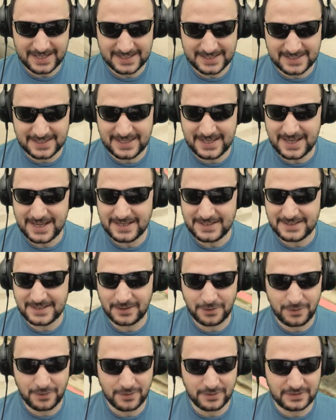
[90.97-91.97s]
get
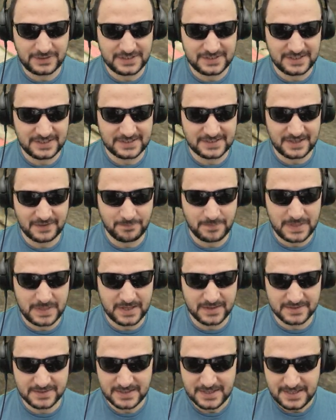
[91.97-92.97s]
thirty-six F P S.